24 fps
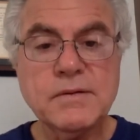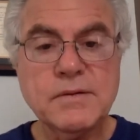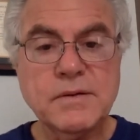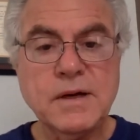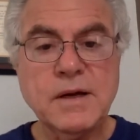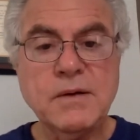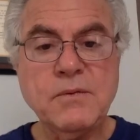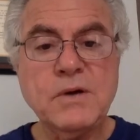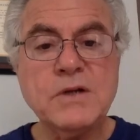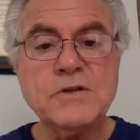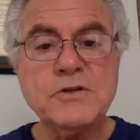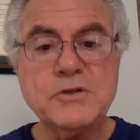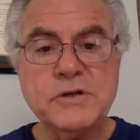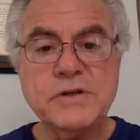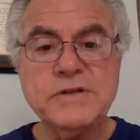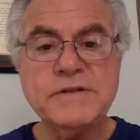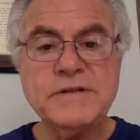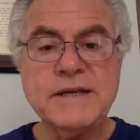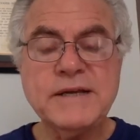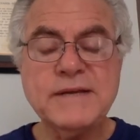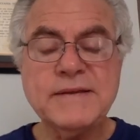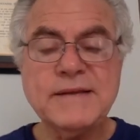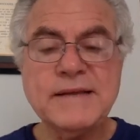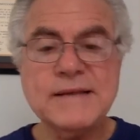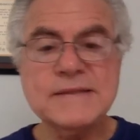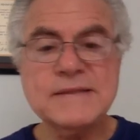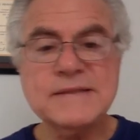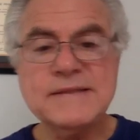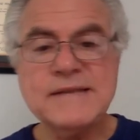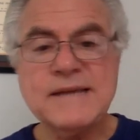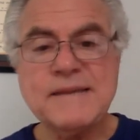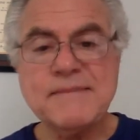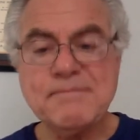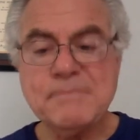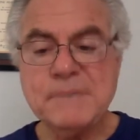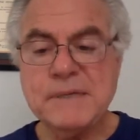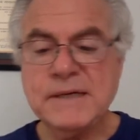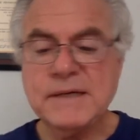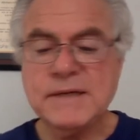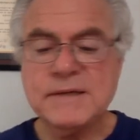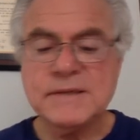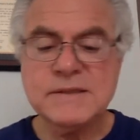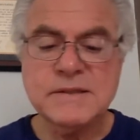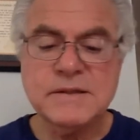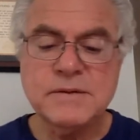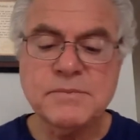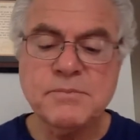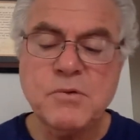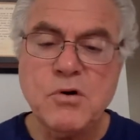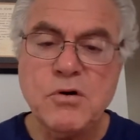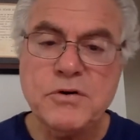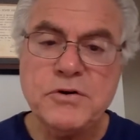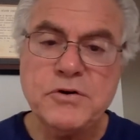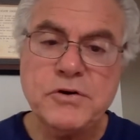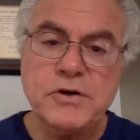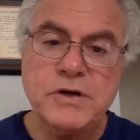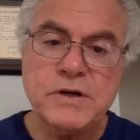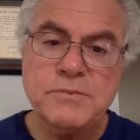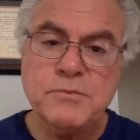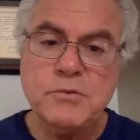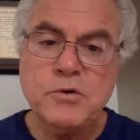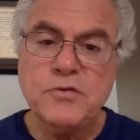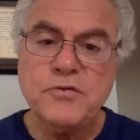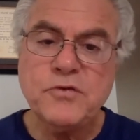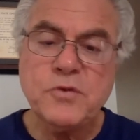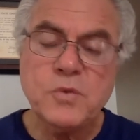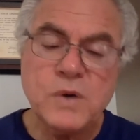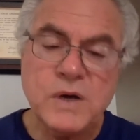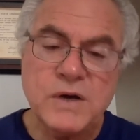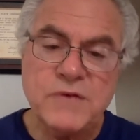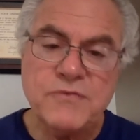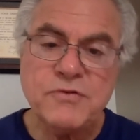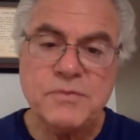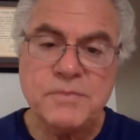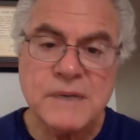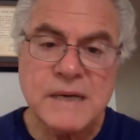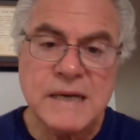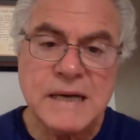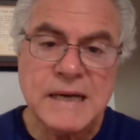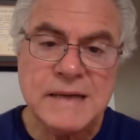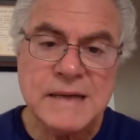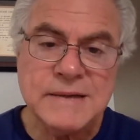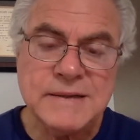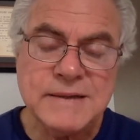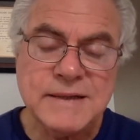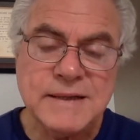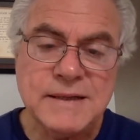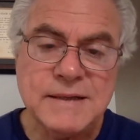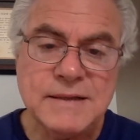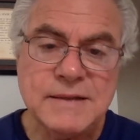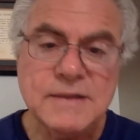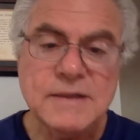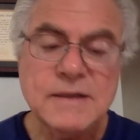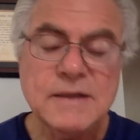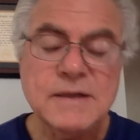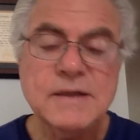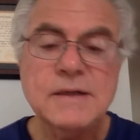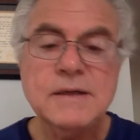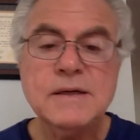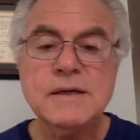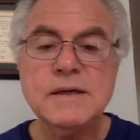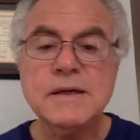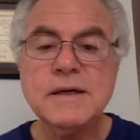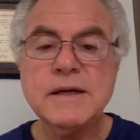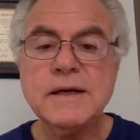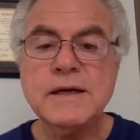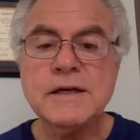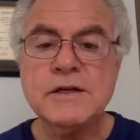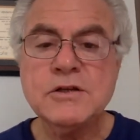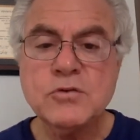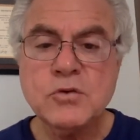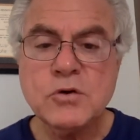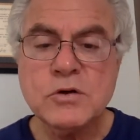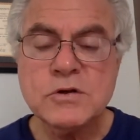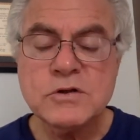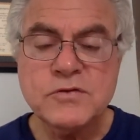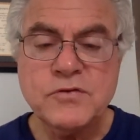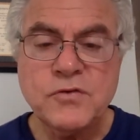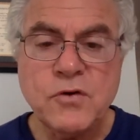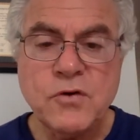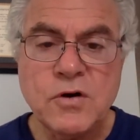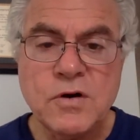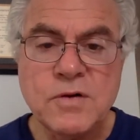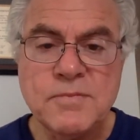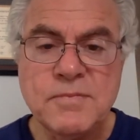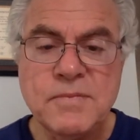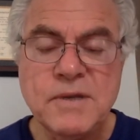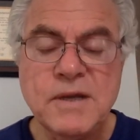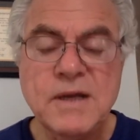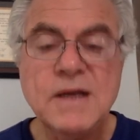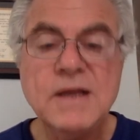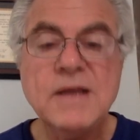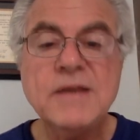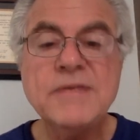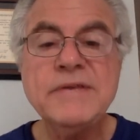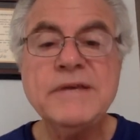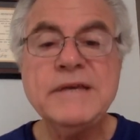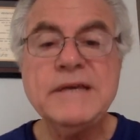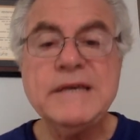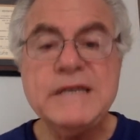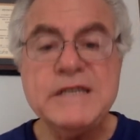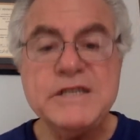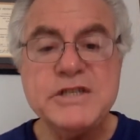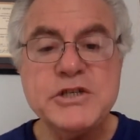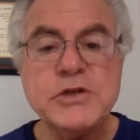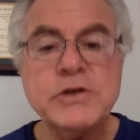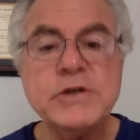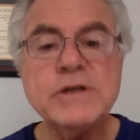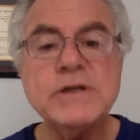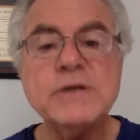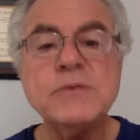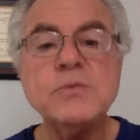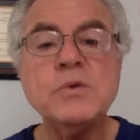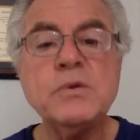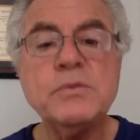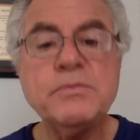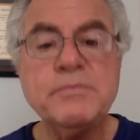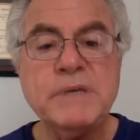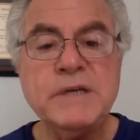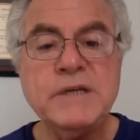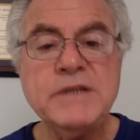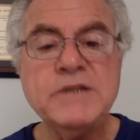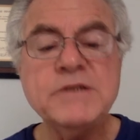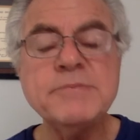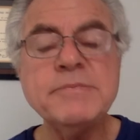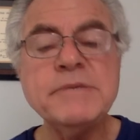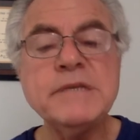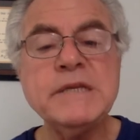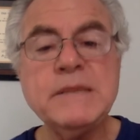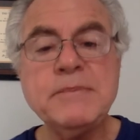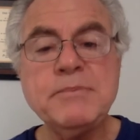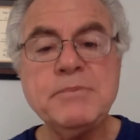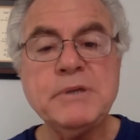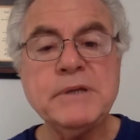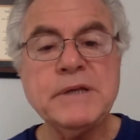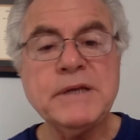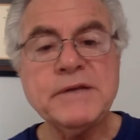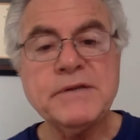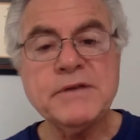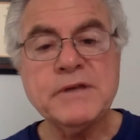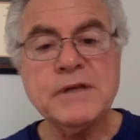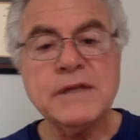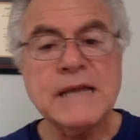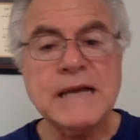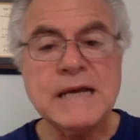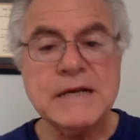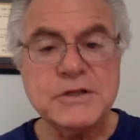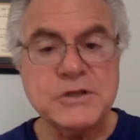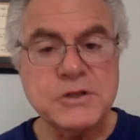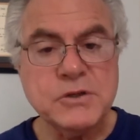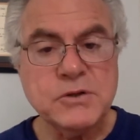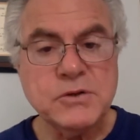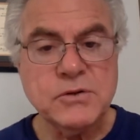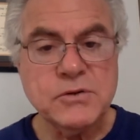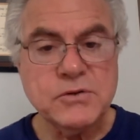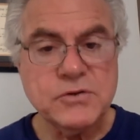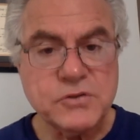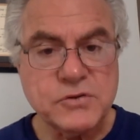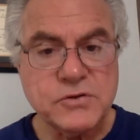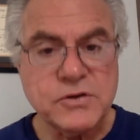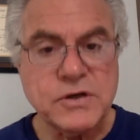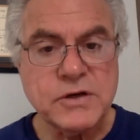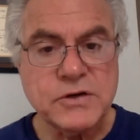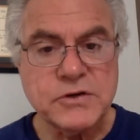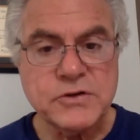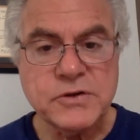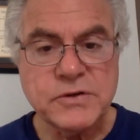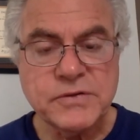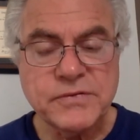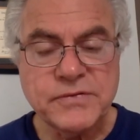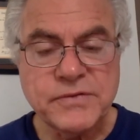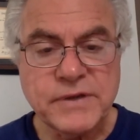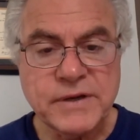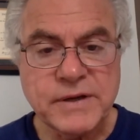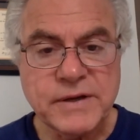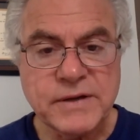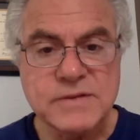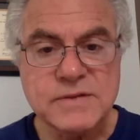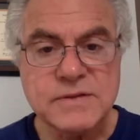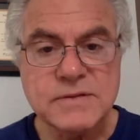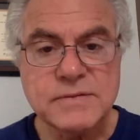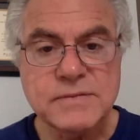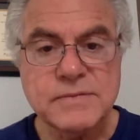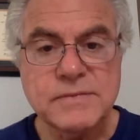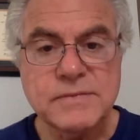I want you to take that step because the more you can move away from content and towards form, the easier it will be to manipulate the logical structure of things.